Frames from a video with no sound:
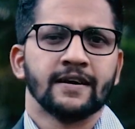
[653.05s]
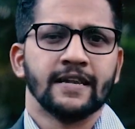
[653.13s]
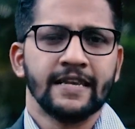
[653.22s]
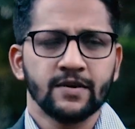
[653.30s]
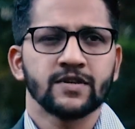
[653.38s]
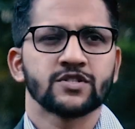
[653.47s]

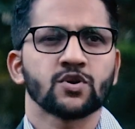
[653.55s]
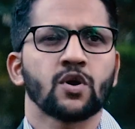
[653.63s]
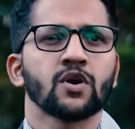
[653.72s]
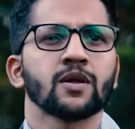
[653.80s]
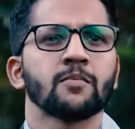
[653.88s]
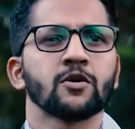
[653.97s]
Leo is
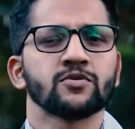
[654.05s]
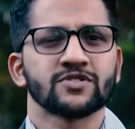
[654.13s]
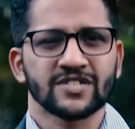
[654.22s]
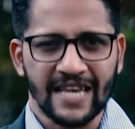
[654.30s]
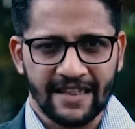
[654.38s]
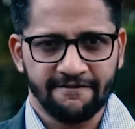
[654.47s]
all about
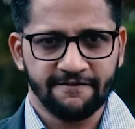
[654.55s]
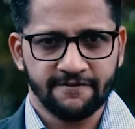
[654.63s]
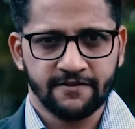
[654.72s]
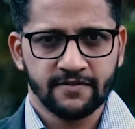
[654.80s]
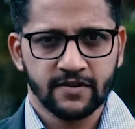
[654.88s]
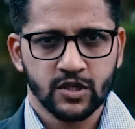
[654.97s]

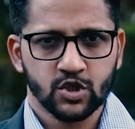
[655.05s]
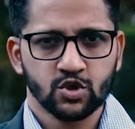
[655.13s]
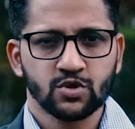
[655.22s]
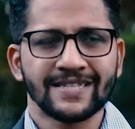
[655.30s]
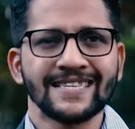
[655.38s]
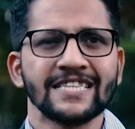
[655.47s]
self.
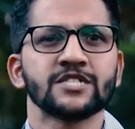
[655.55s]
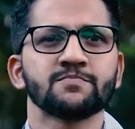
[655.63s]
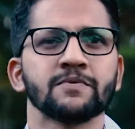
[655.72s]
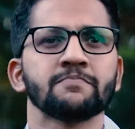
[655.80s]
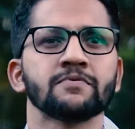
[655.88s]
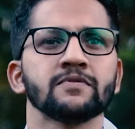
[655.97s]
So these
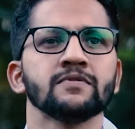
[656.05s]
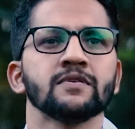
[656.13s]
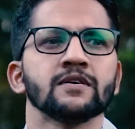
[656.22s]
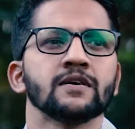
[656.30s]
people